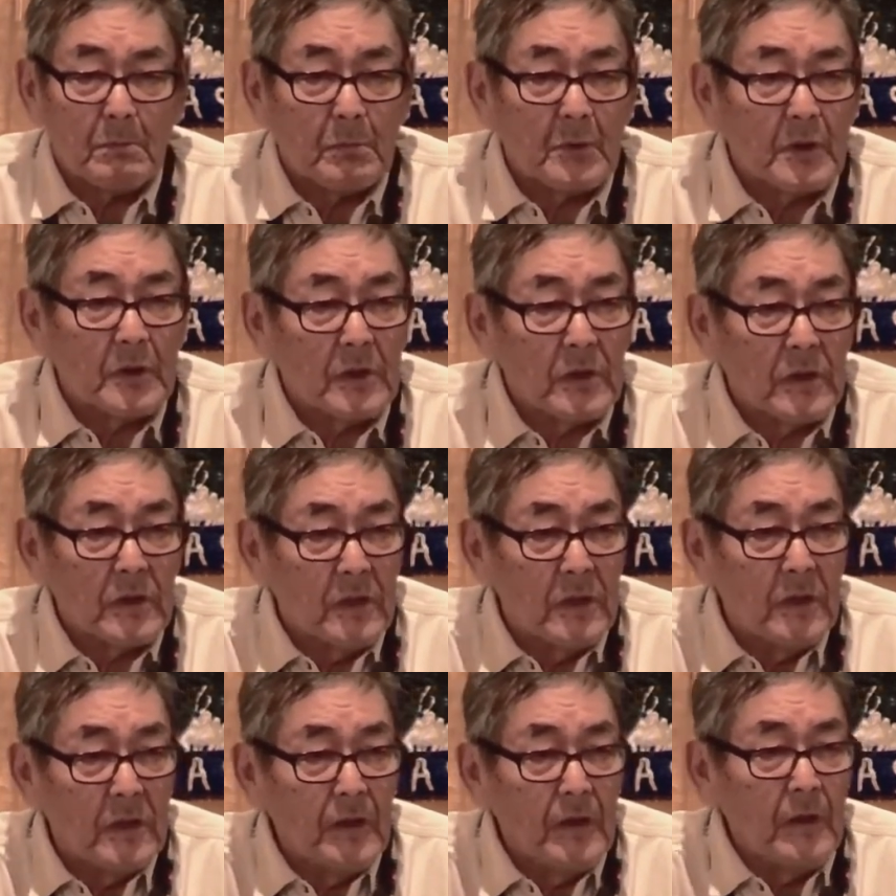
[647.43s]

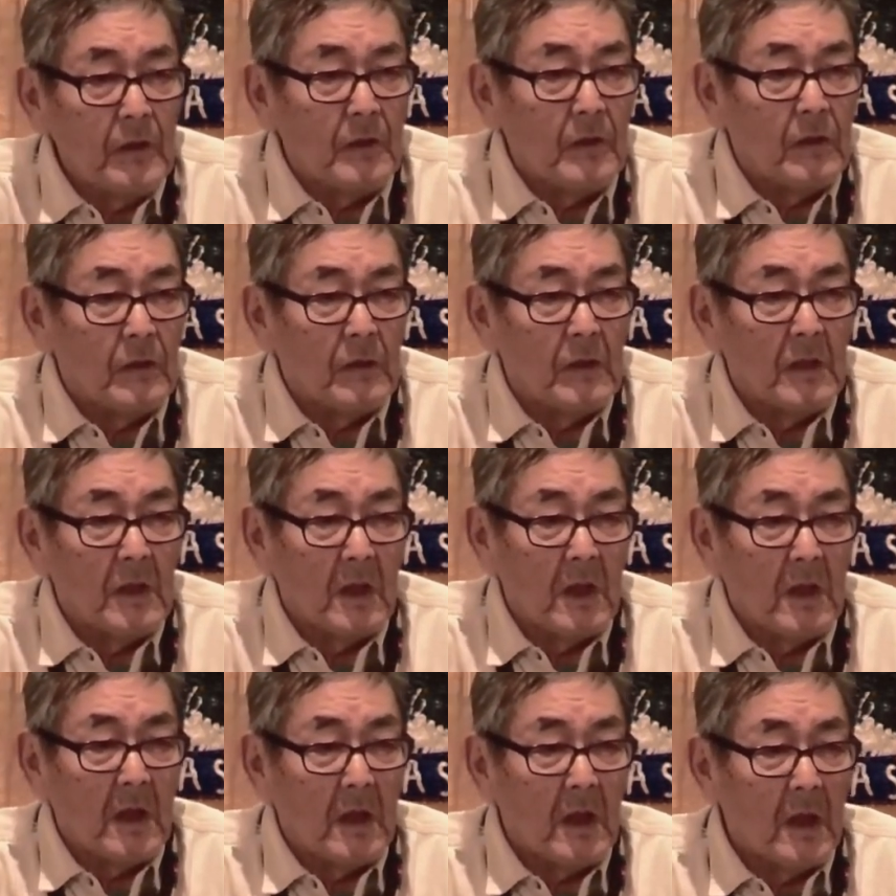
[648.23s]
in
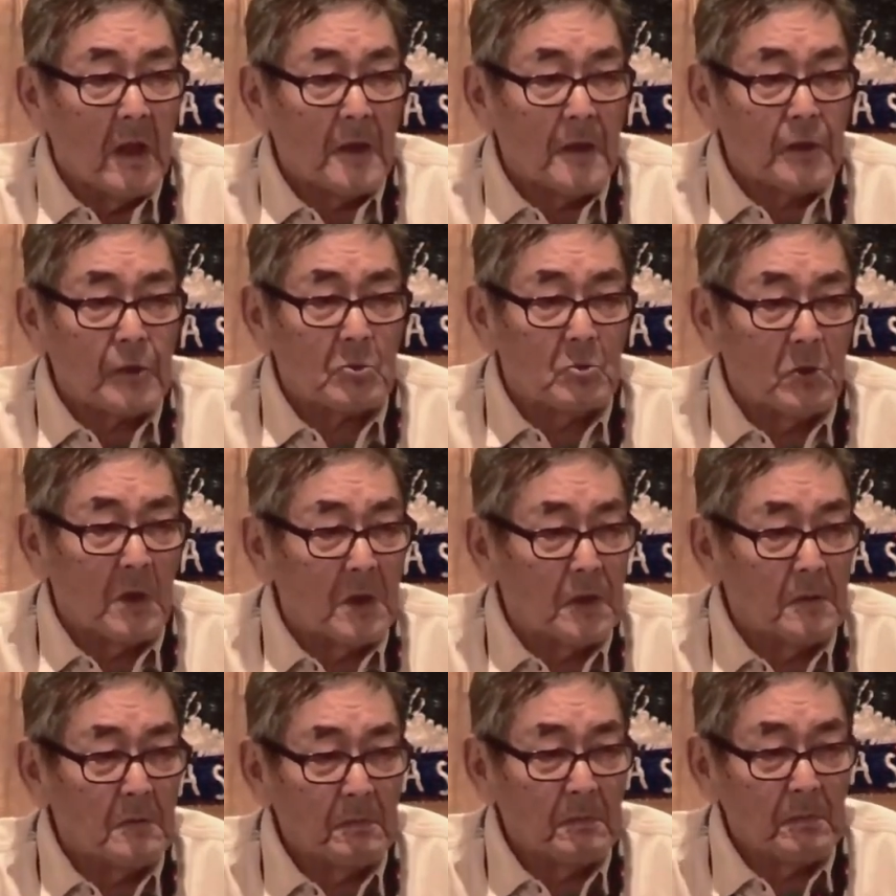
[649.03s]
as one
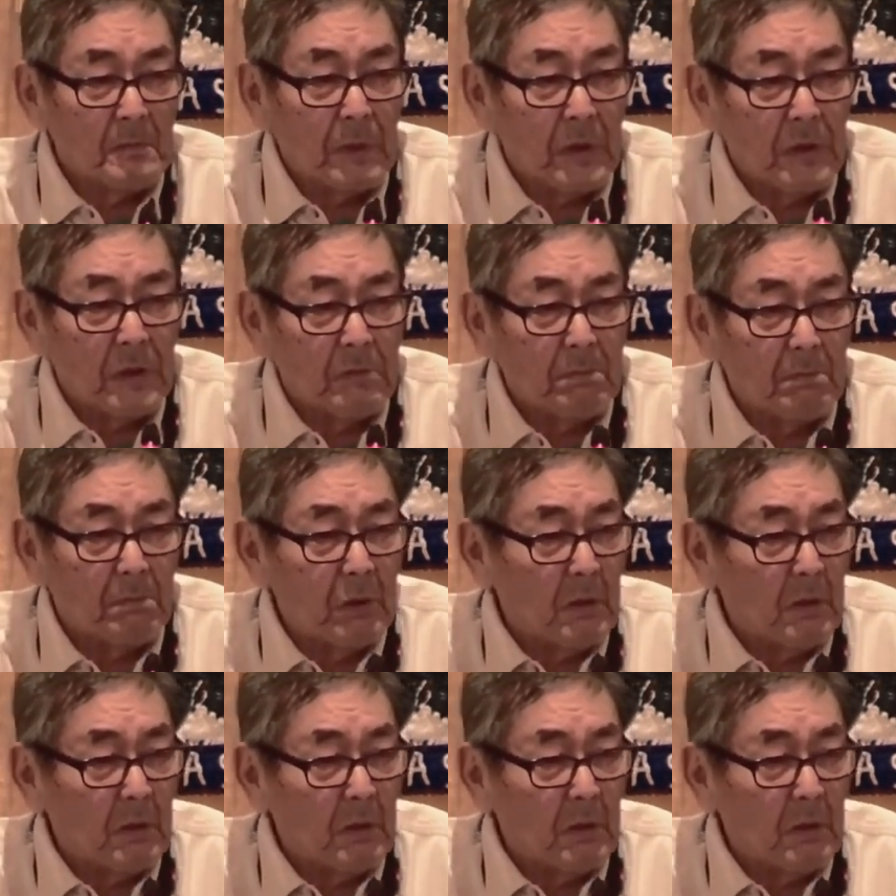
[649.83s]
people.